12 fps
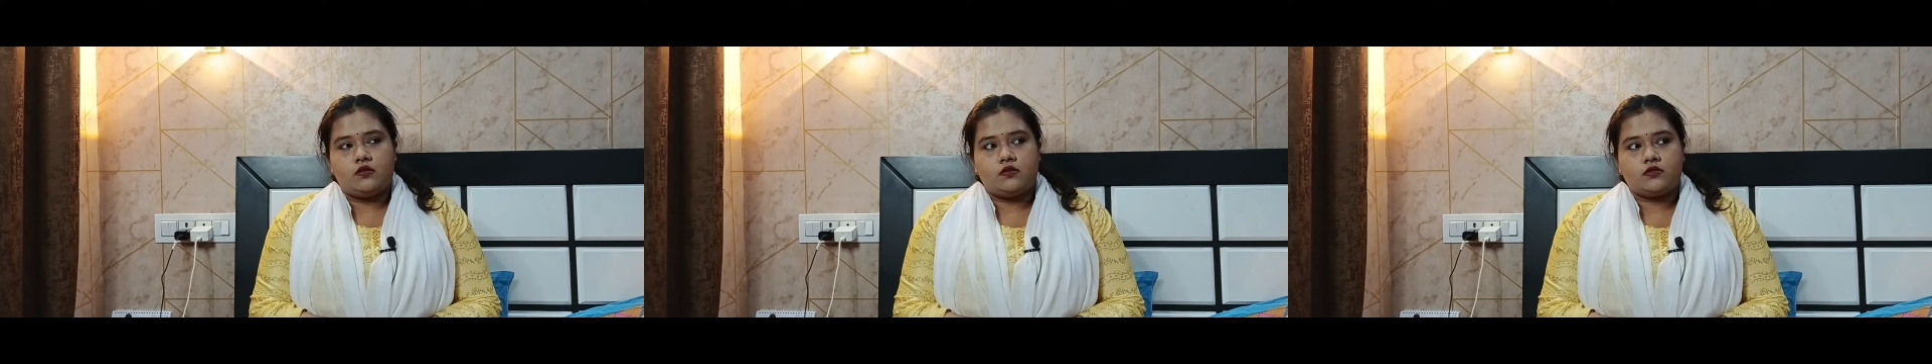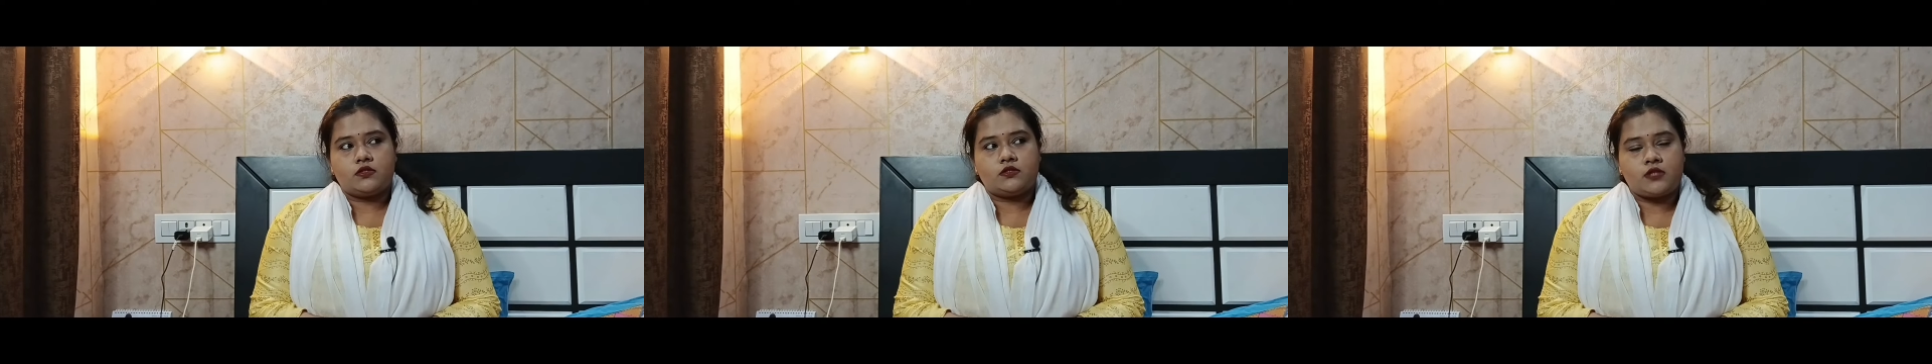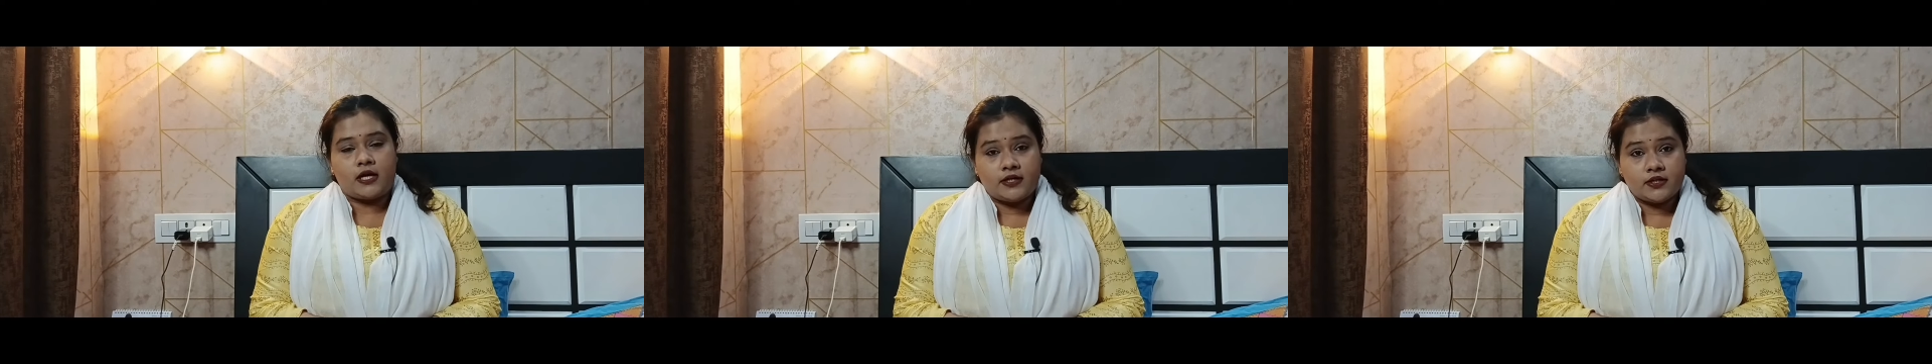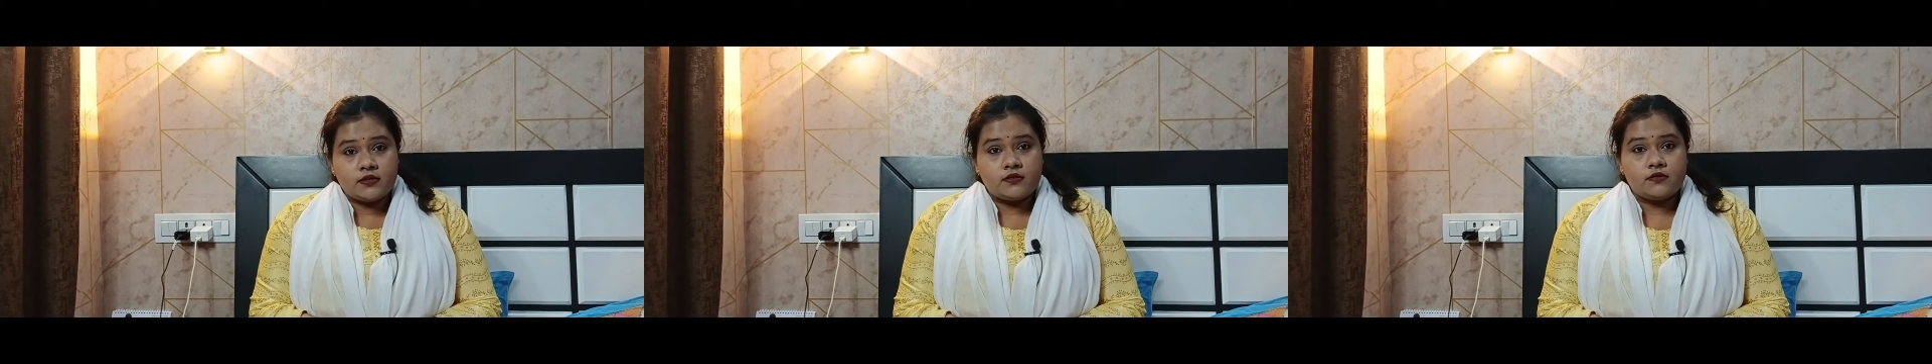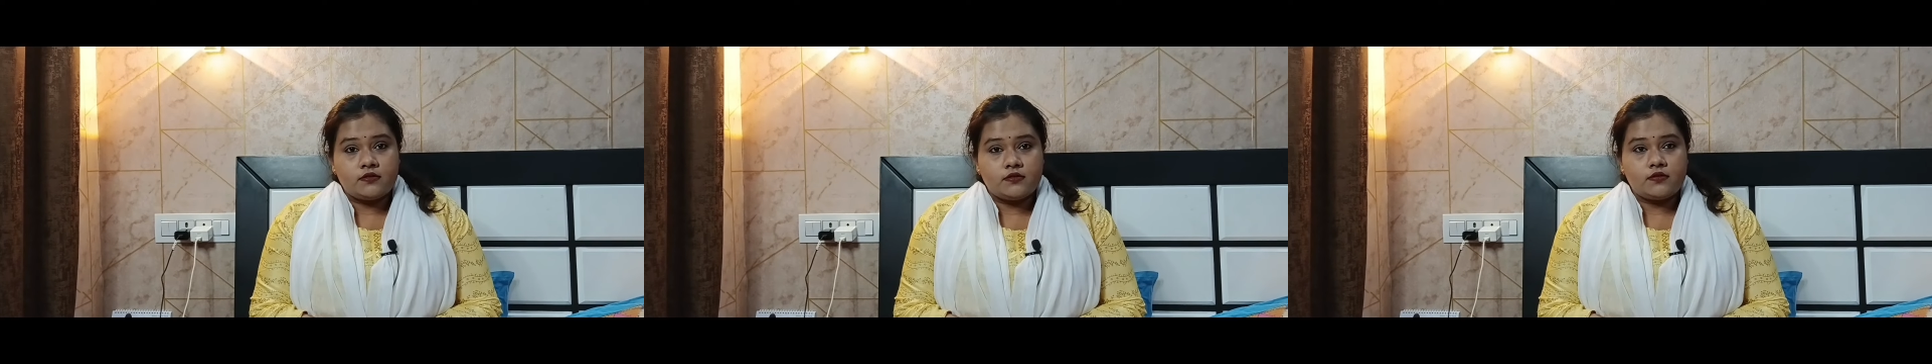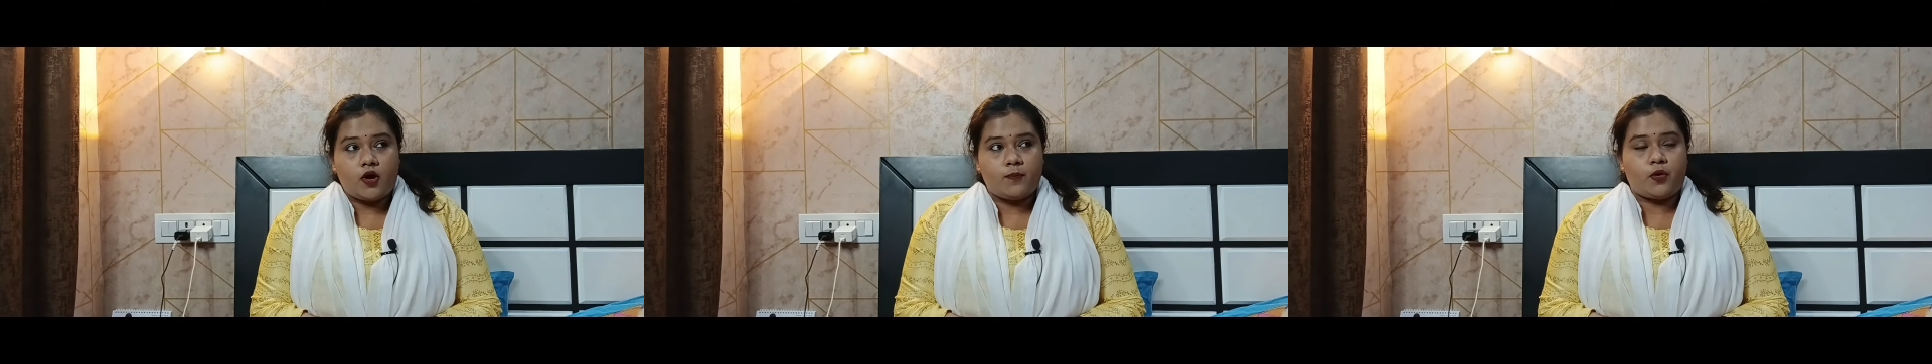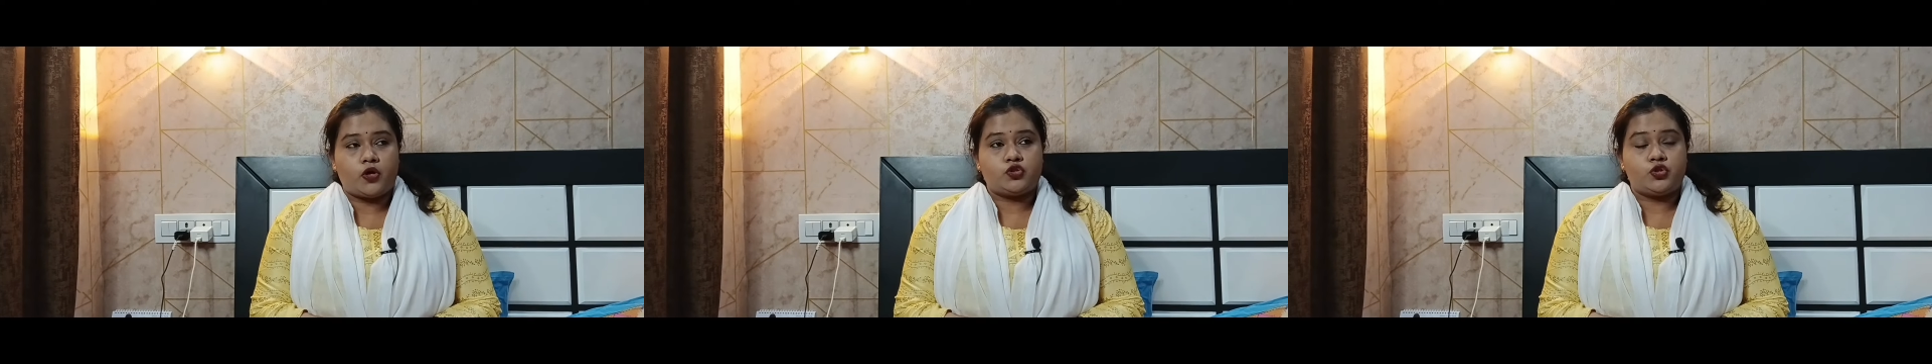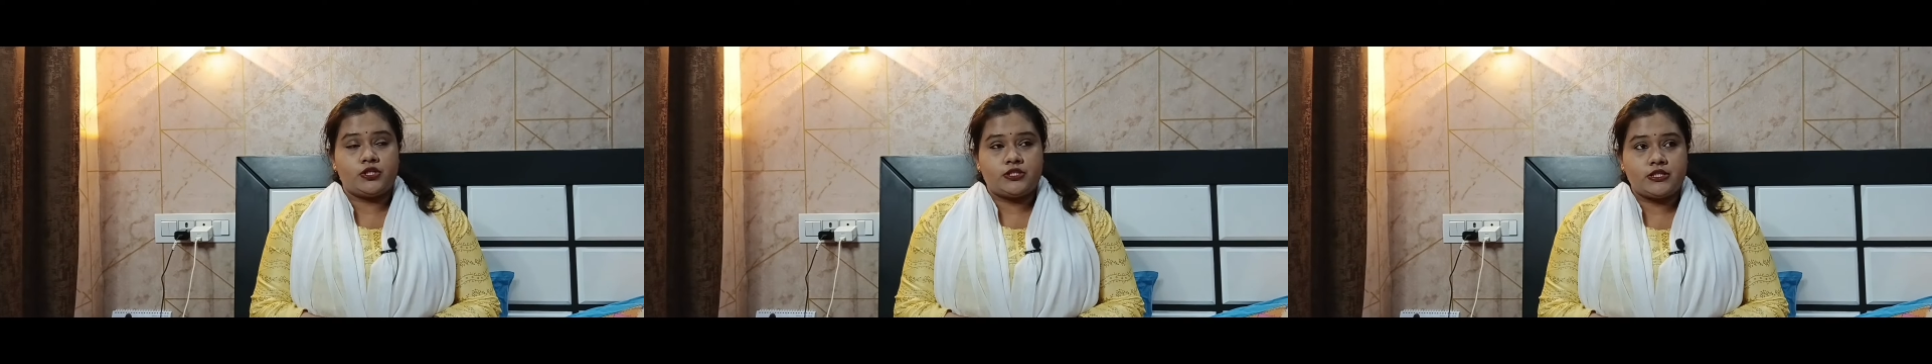sudden
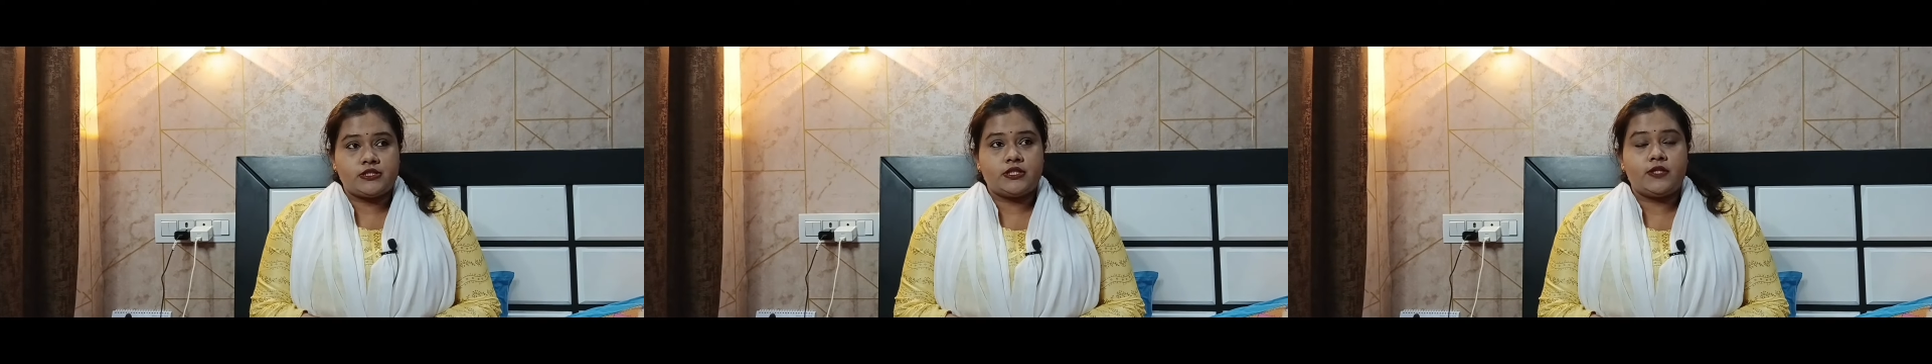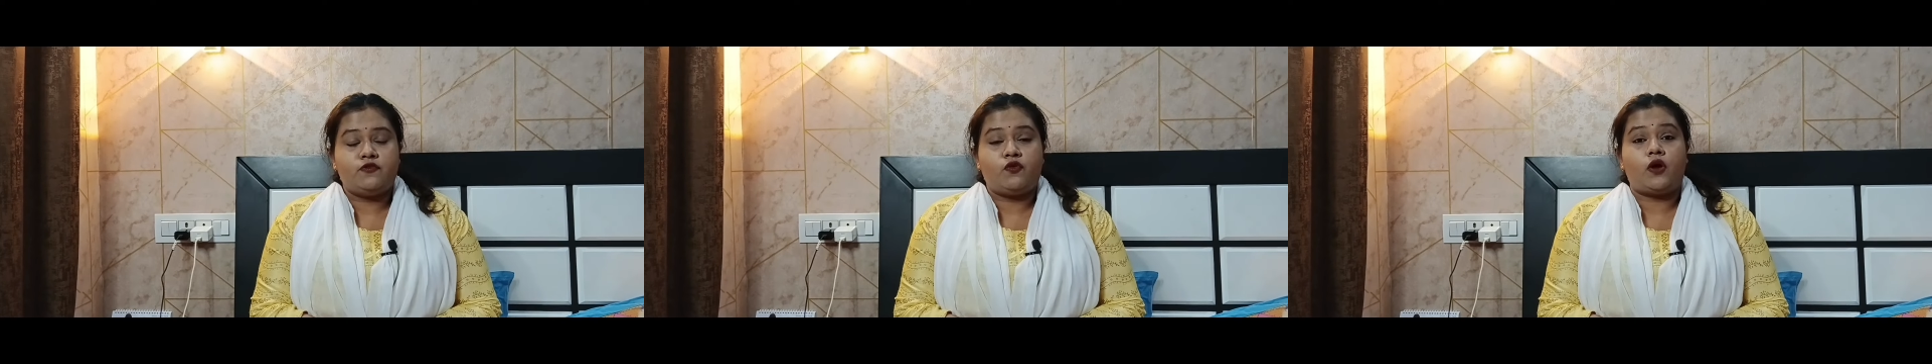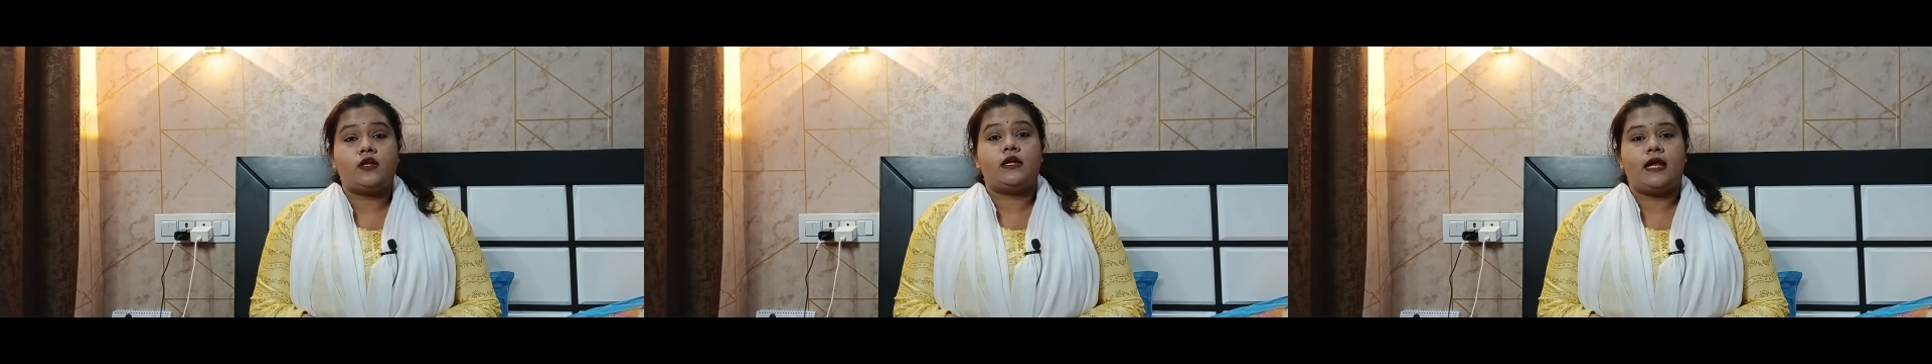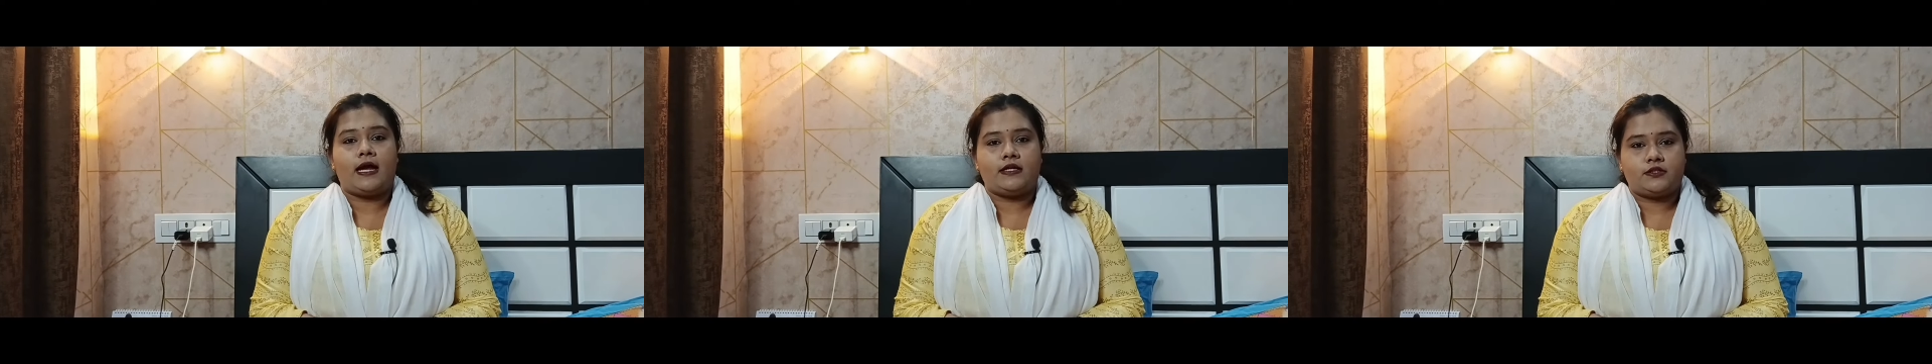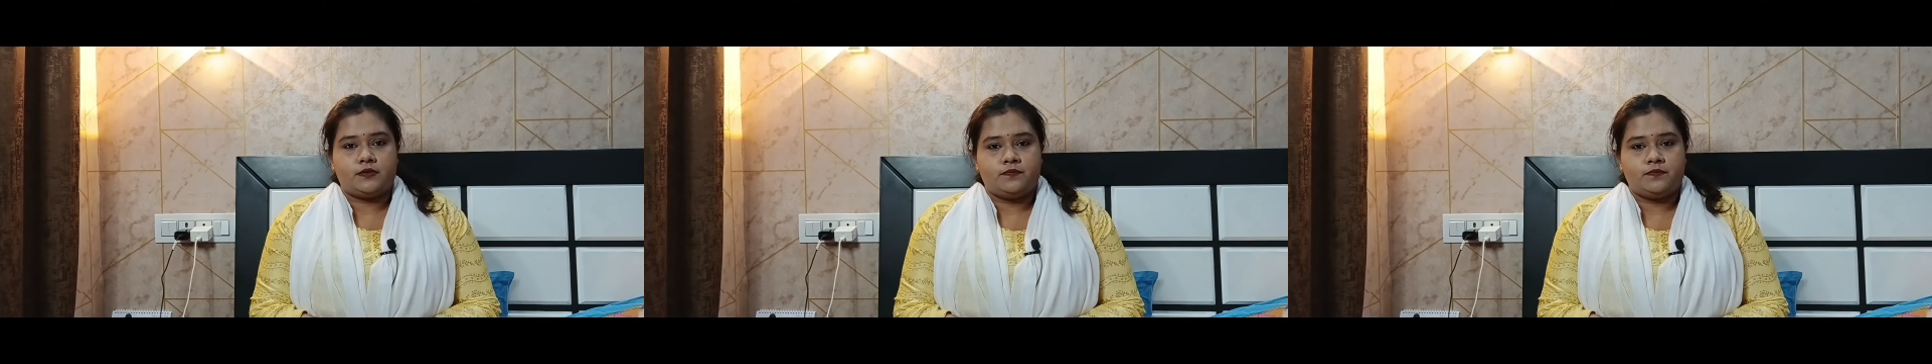opportunities in the foreign land,